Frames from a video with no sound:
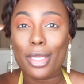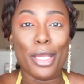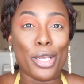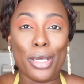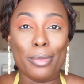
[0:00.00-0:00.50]

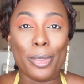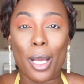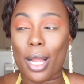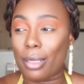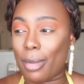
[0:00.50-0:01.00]
It could be
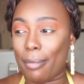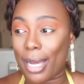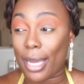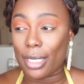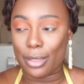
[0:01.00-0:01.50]
all in my
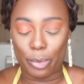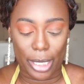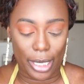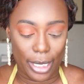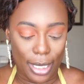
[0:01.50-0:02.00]
mind,
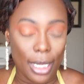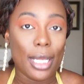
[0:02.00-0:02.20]
but